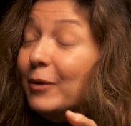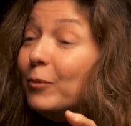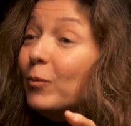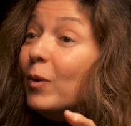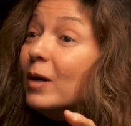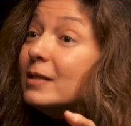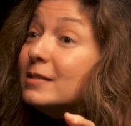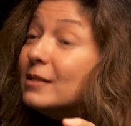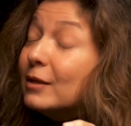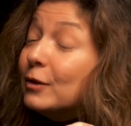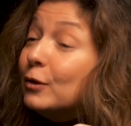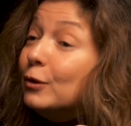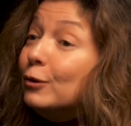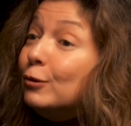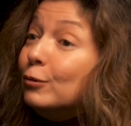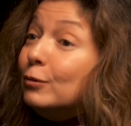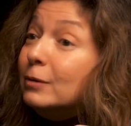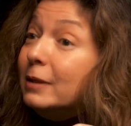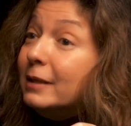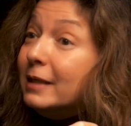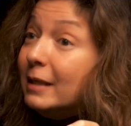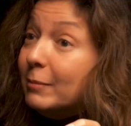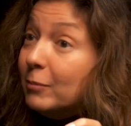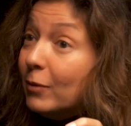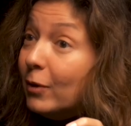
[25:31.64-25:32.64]
It wasn't
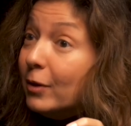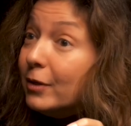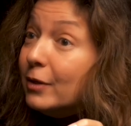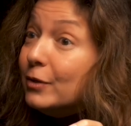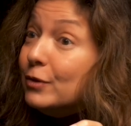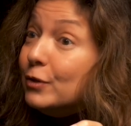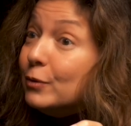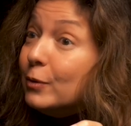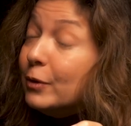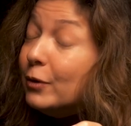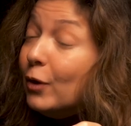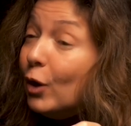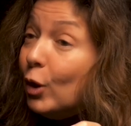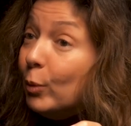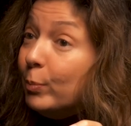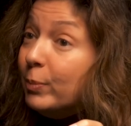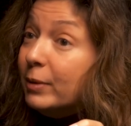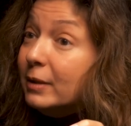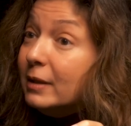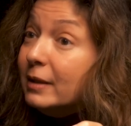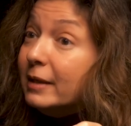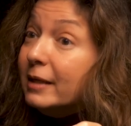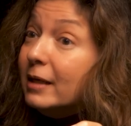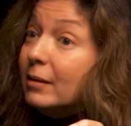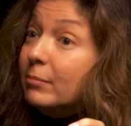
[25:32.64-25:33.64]
cool anymore to do it
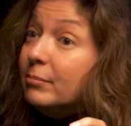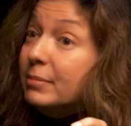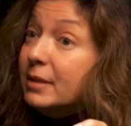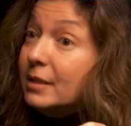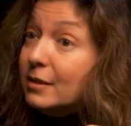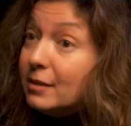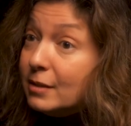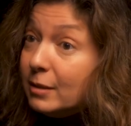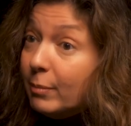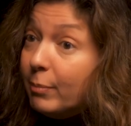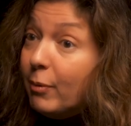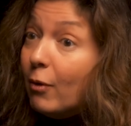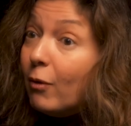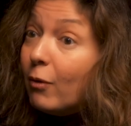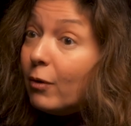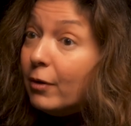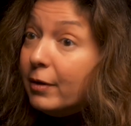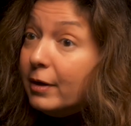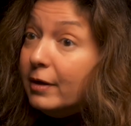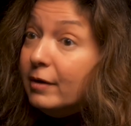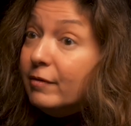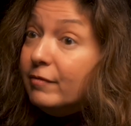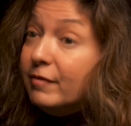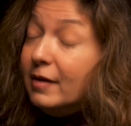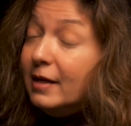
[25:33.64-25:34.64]
openly and be
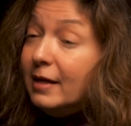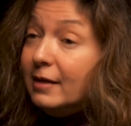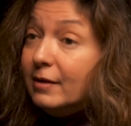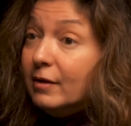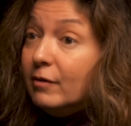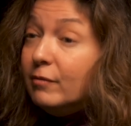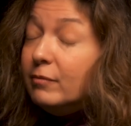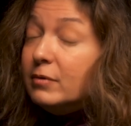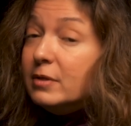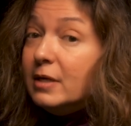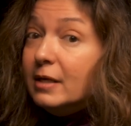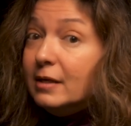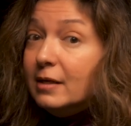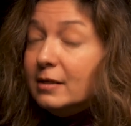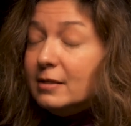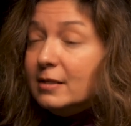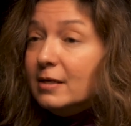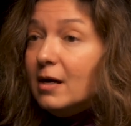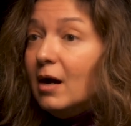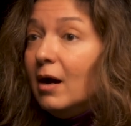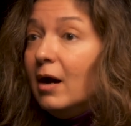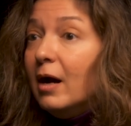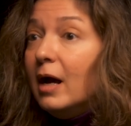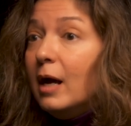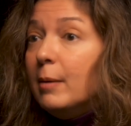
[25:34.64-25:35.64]
supportive in a
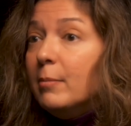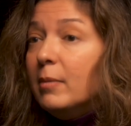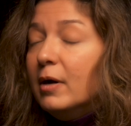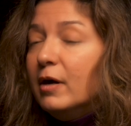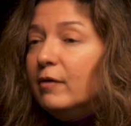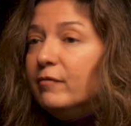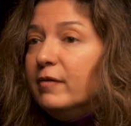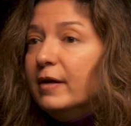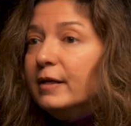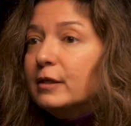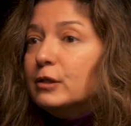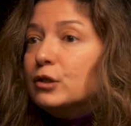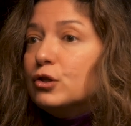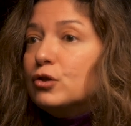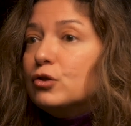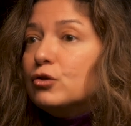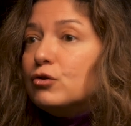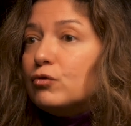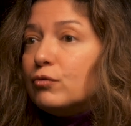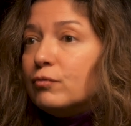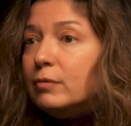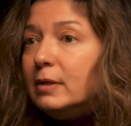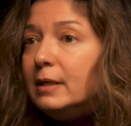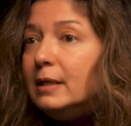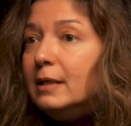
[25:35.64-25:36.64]
time of
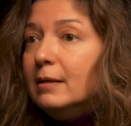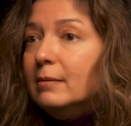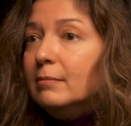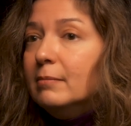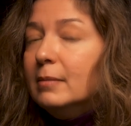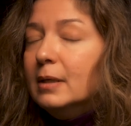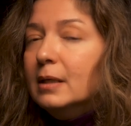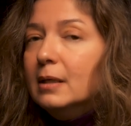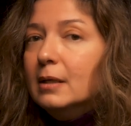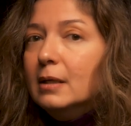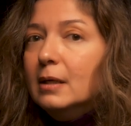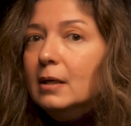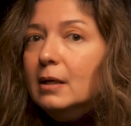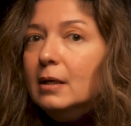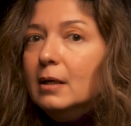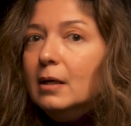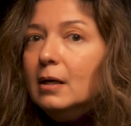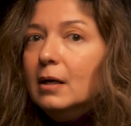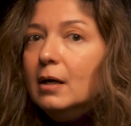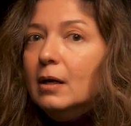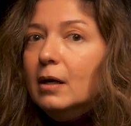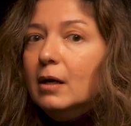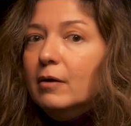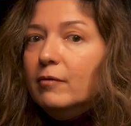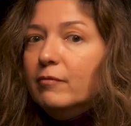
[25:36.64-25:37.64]
extreme
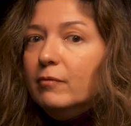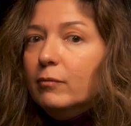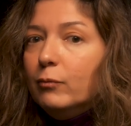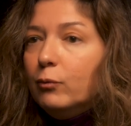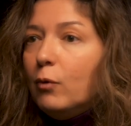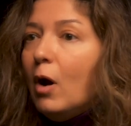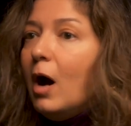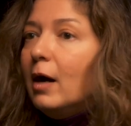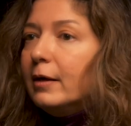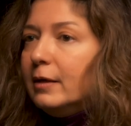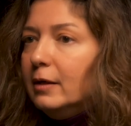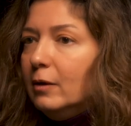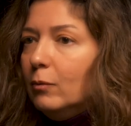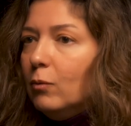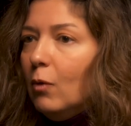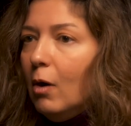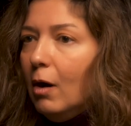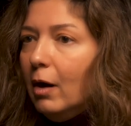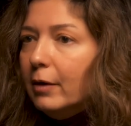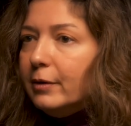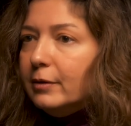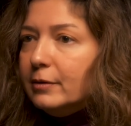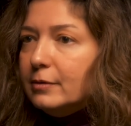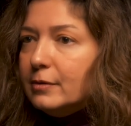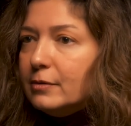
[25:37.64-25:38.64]
rocky
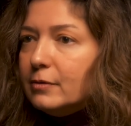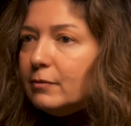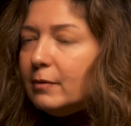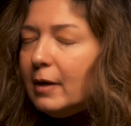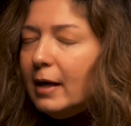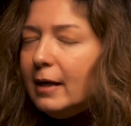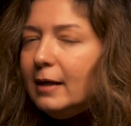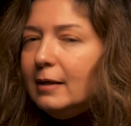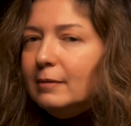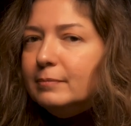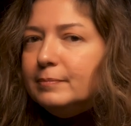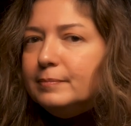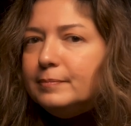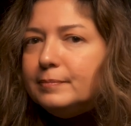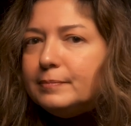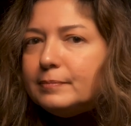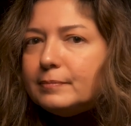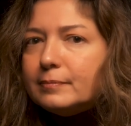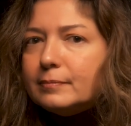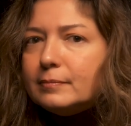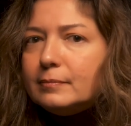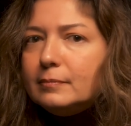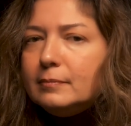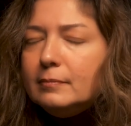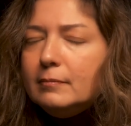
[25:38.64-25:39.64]
waters, right?
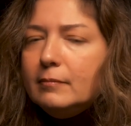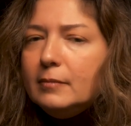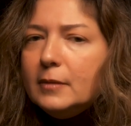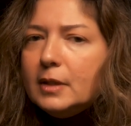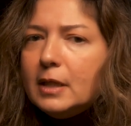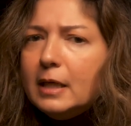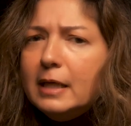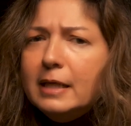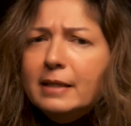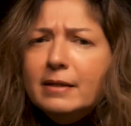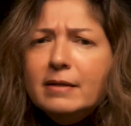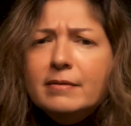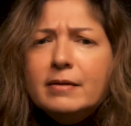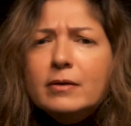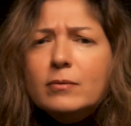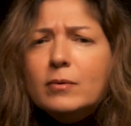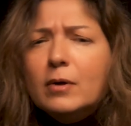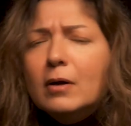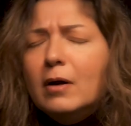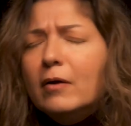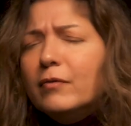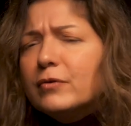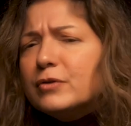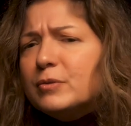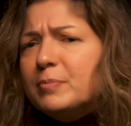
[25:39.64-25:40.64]
And then there
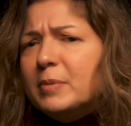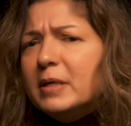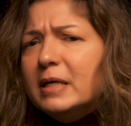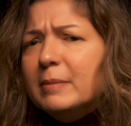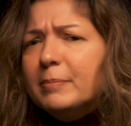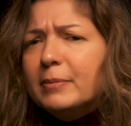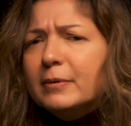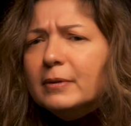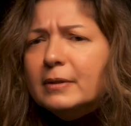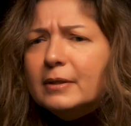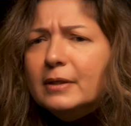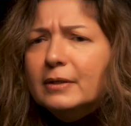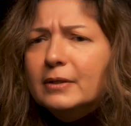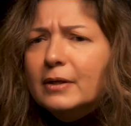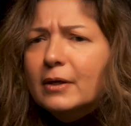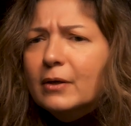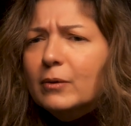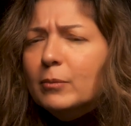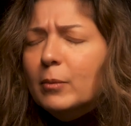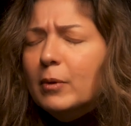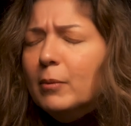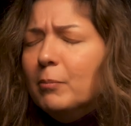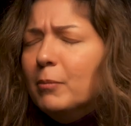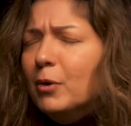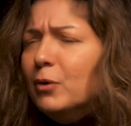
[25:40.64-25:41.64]
were all these people,
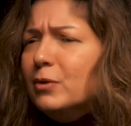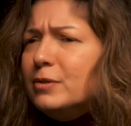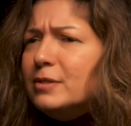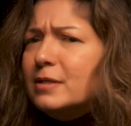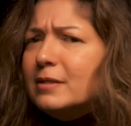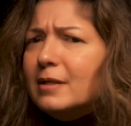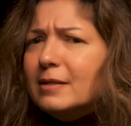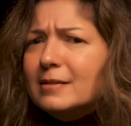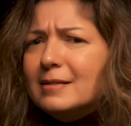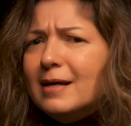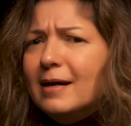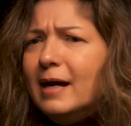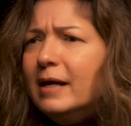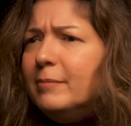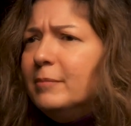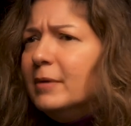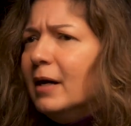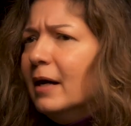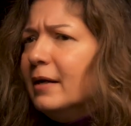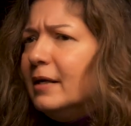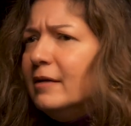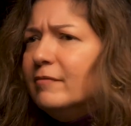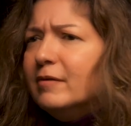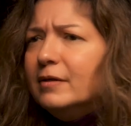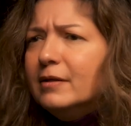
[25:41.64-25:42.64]
most of the time
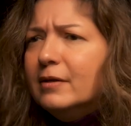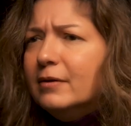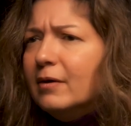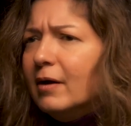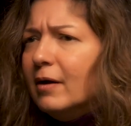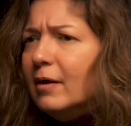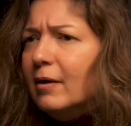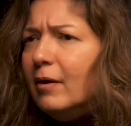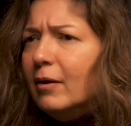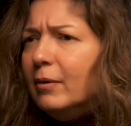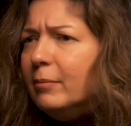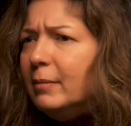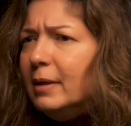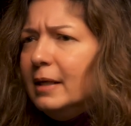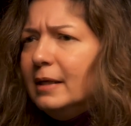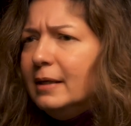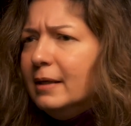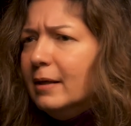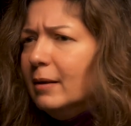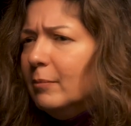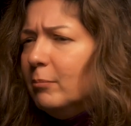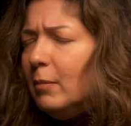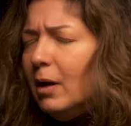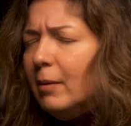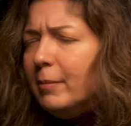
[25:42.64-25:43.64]
not even in
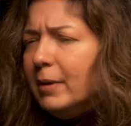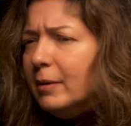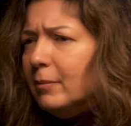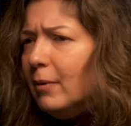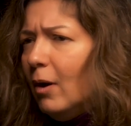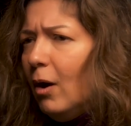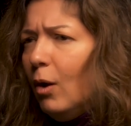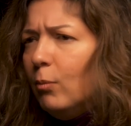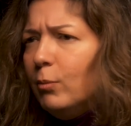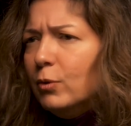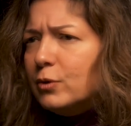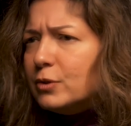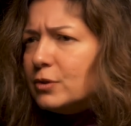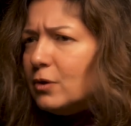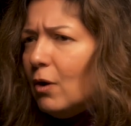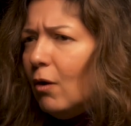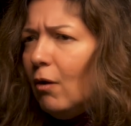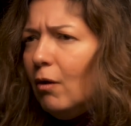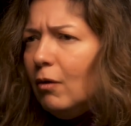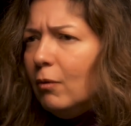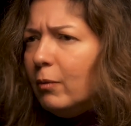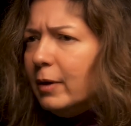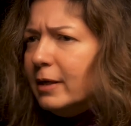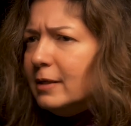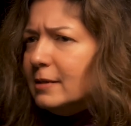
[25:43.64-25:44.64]
Armenia. I mean, almost
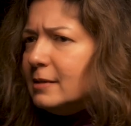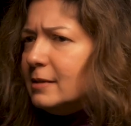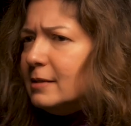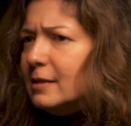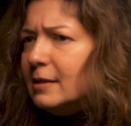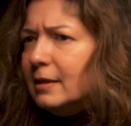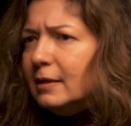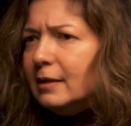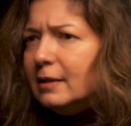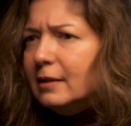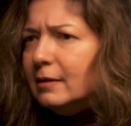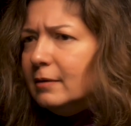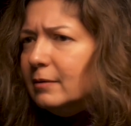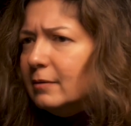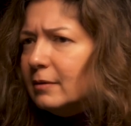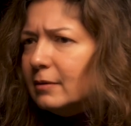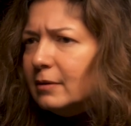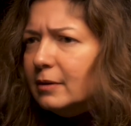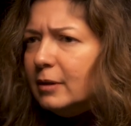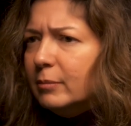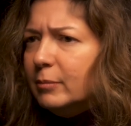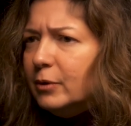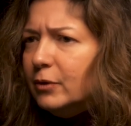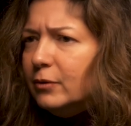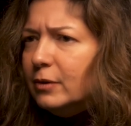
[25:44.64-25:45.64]
always sitting in
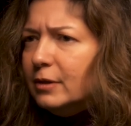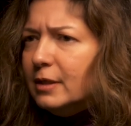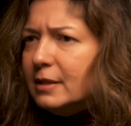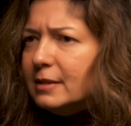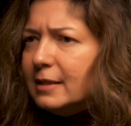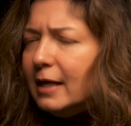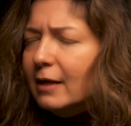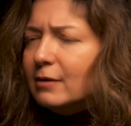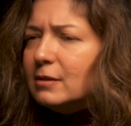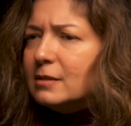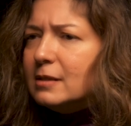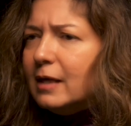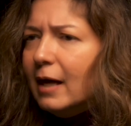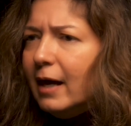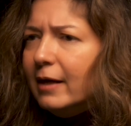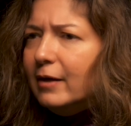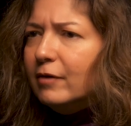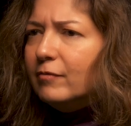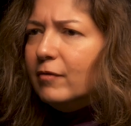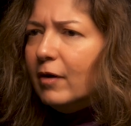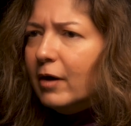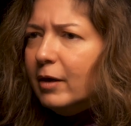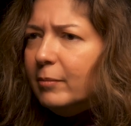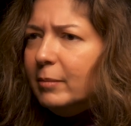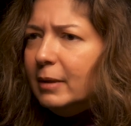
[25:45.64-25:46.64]
communities outside
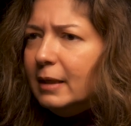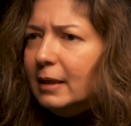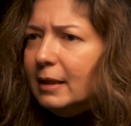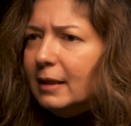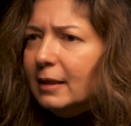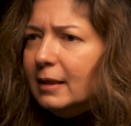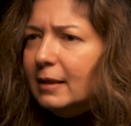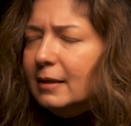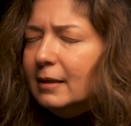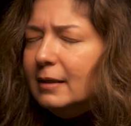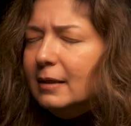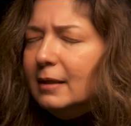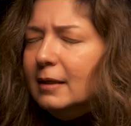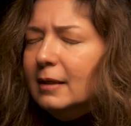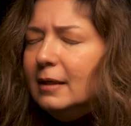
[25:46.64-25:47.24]
of Armenia.